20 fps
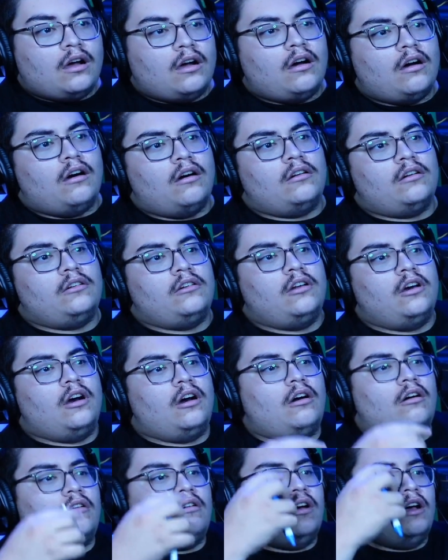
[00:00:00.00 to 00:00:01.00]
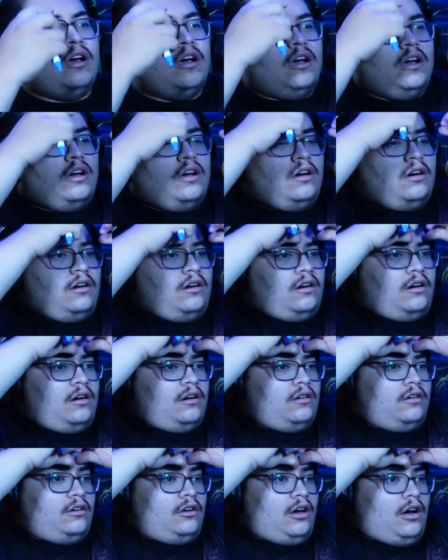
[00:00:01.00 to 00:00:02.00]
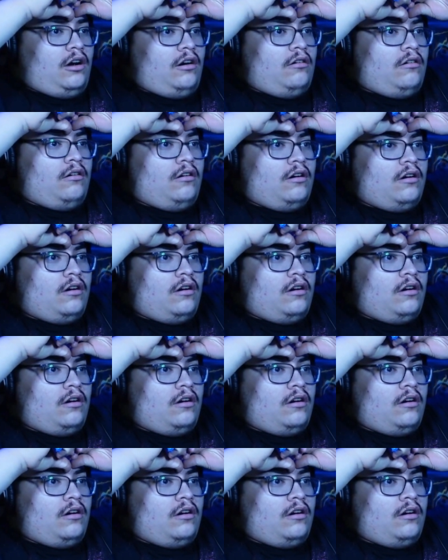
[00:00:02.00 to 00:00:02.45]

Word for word: Oh no. Oh no.